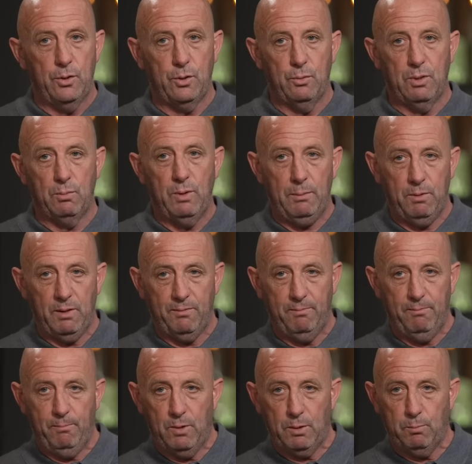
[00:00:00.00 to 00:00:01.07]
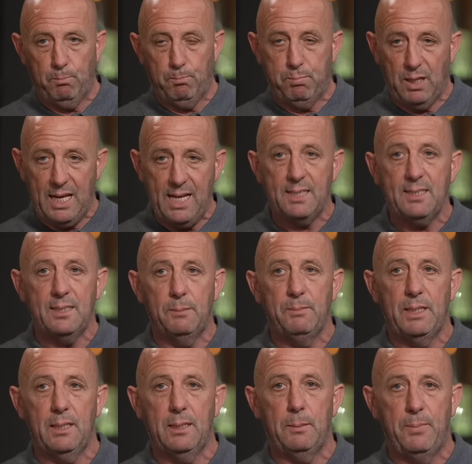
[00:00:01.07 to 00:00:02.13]
So we're blessed in the
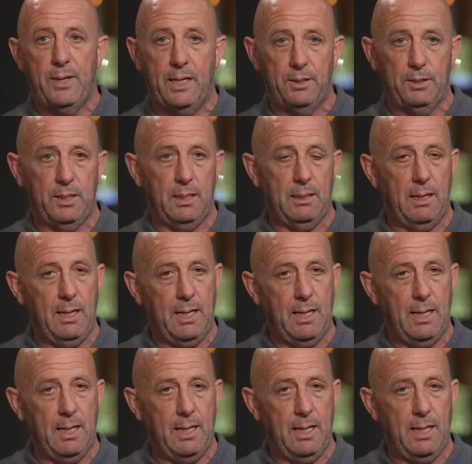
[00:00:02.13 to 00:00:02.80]
middle of the pitch.